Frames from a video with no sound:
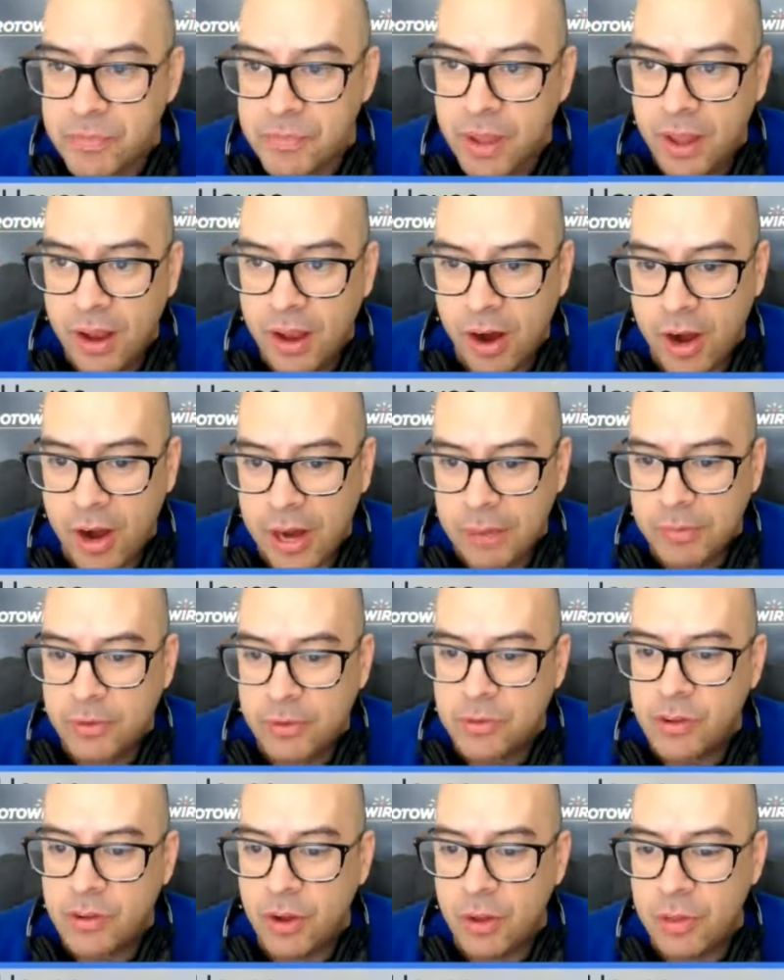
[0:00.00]
All right,
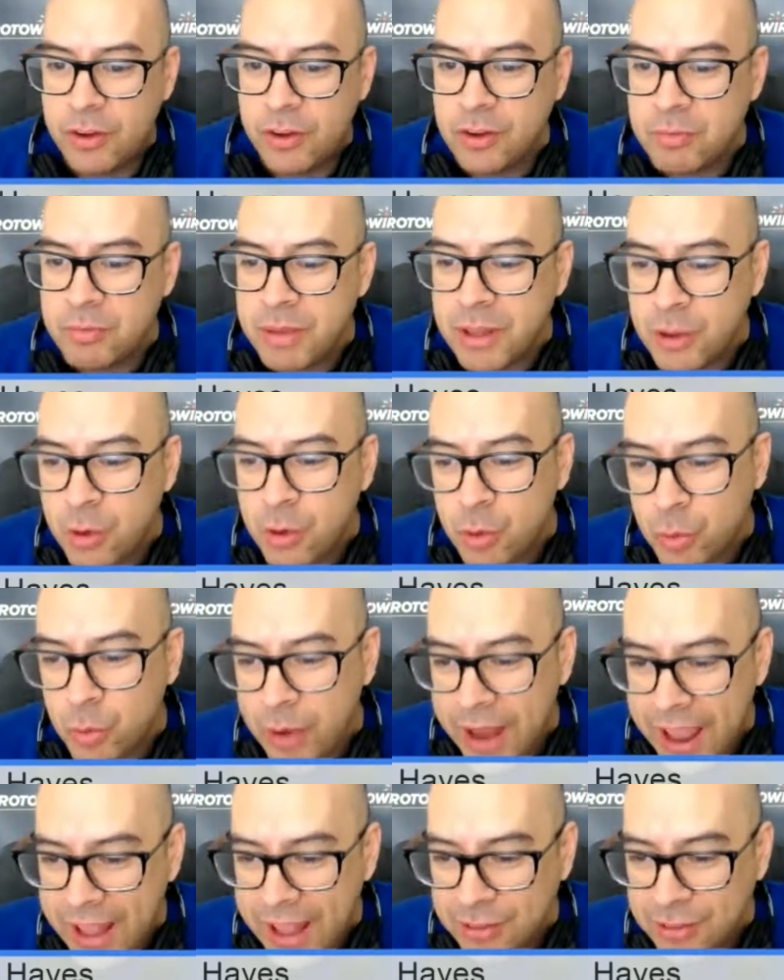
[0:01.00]
so there's my little
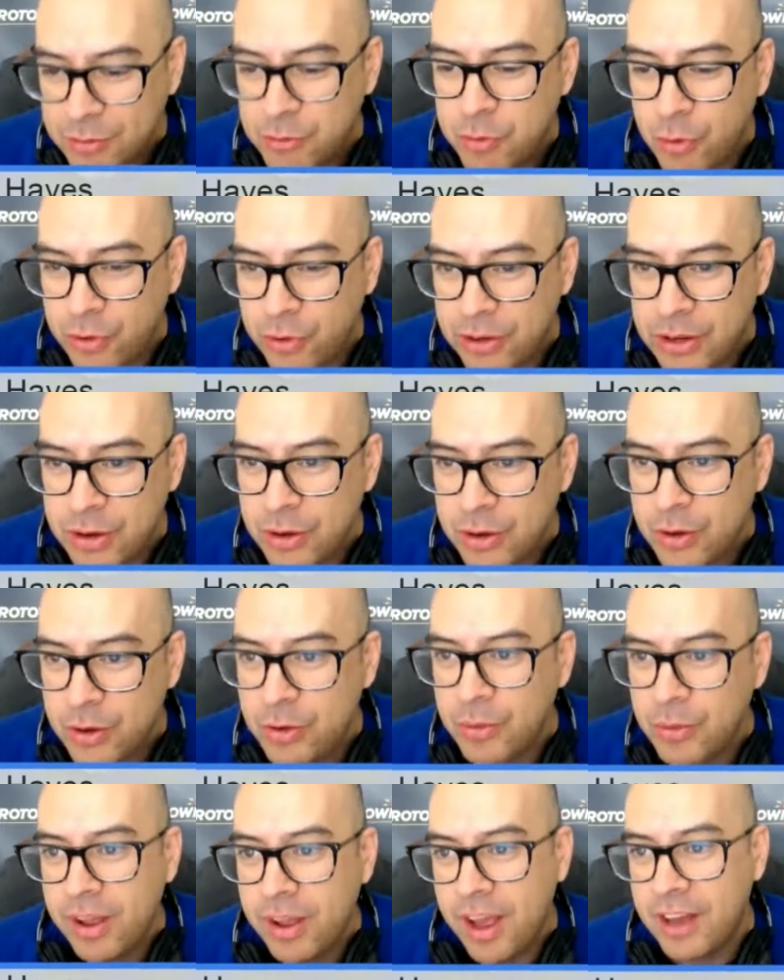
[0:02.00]
rant for you.
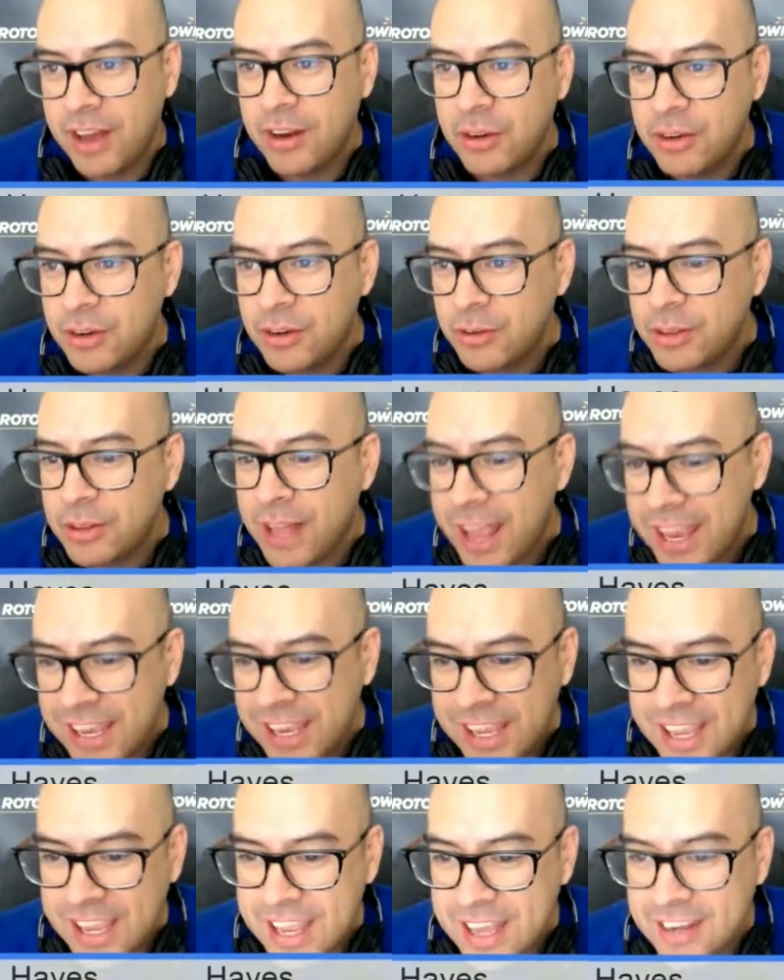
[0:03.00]
I know you don't like
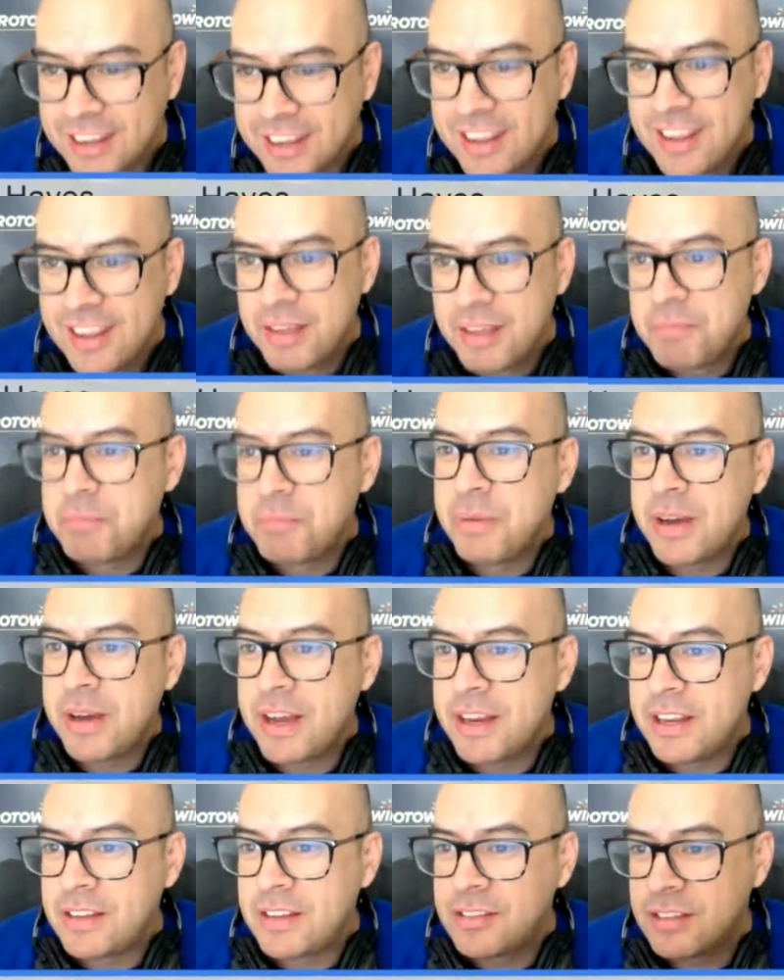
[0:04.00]
it, but
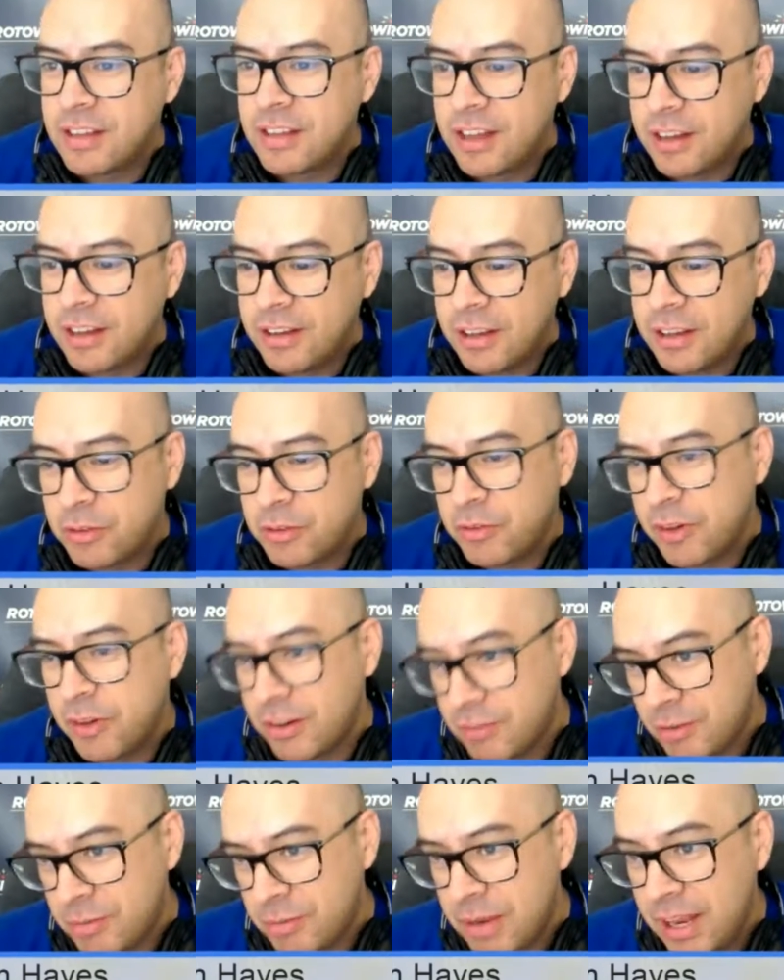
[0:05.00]
it was fun for
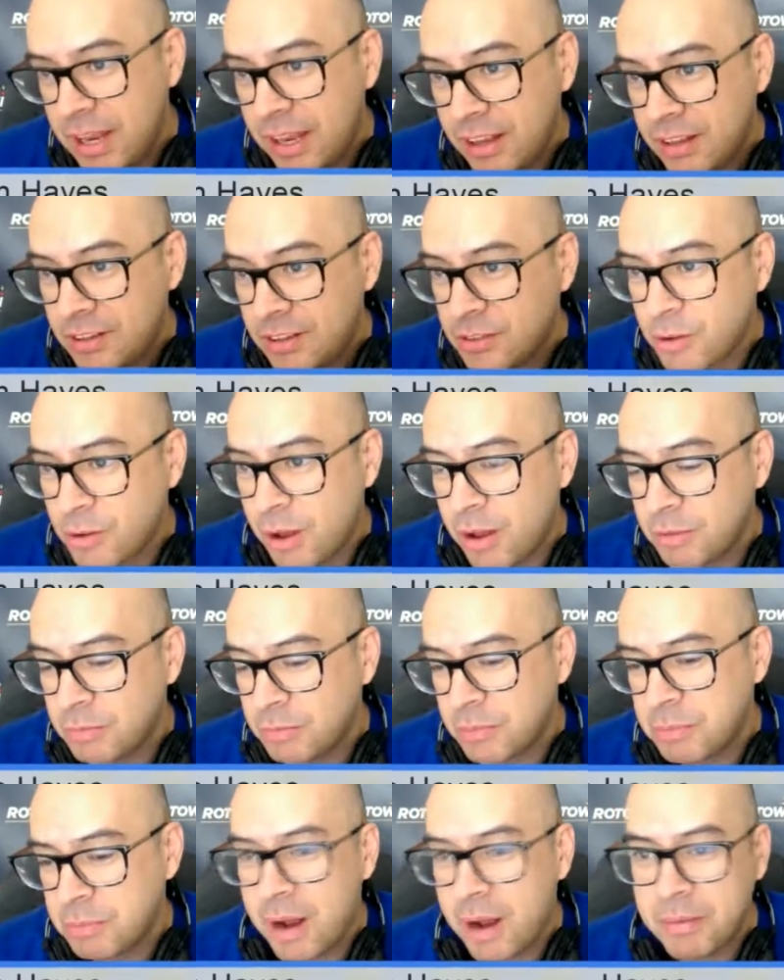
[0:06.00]
me, so I'm
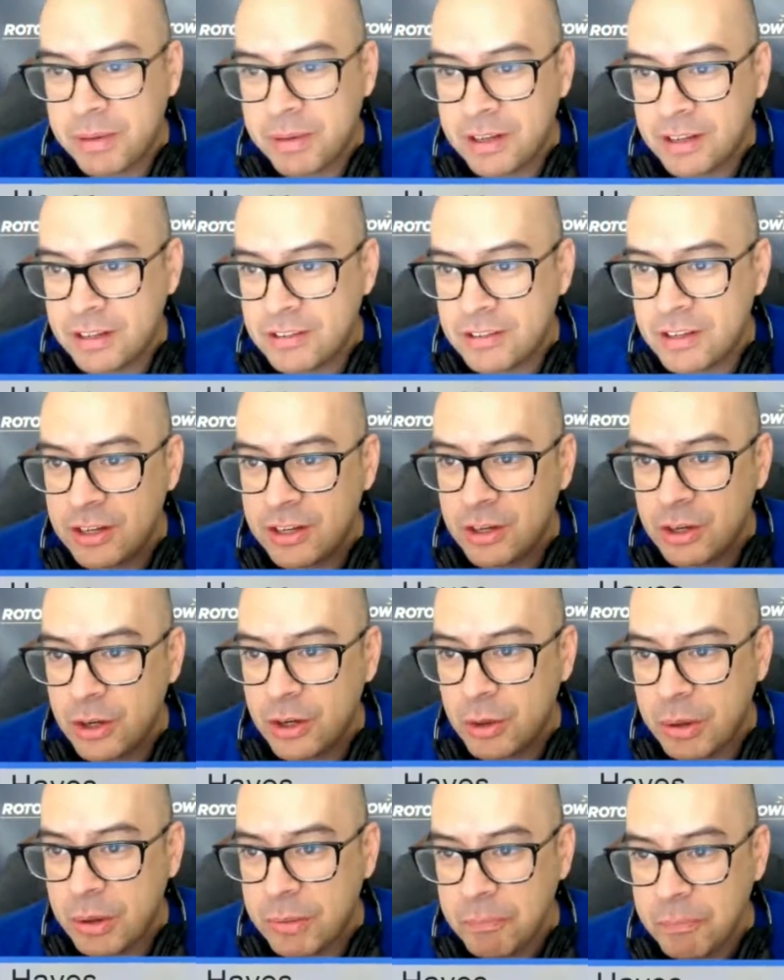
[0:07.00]
probably going to continue to do it.